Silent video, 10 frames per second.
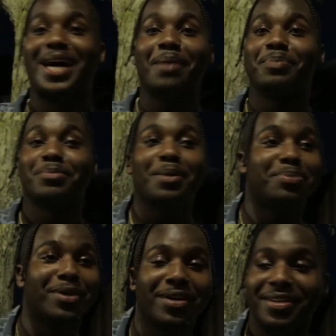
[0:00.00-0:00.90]
I play my
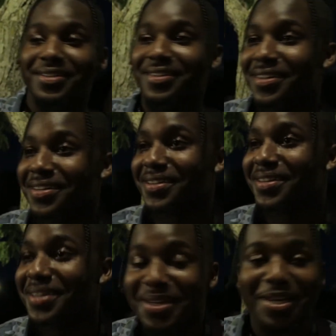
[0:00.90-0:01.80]
part,
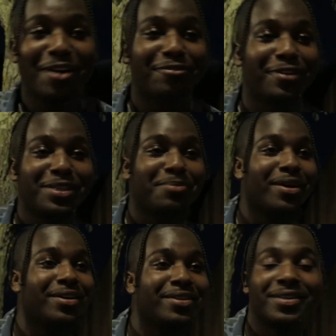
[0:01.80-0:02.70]
have faith in
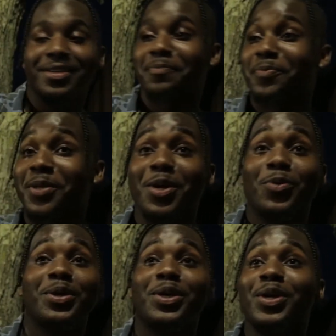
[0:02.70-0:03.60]
my hood.
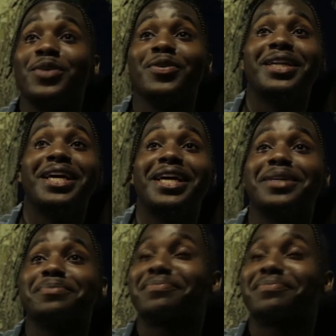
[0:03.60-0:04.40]
We only relate